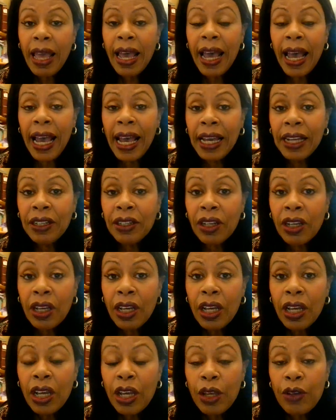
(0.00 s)
and
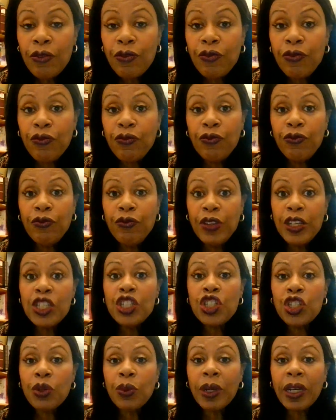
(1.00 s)

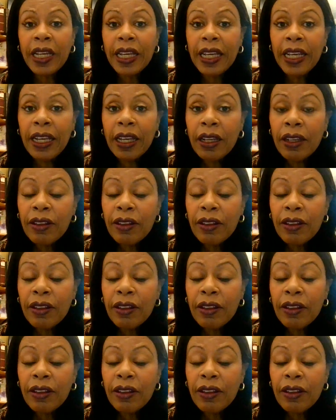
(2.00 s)
visually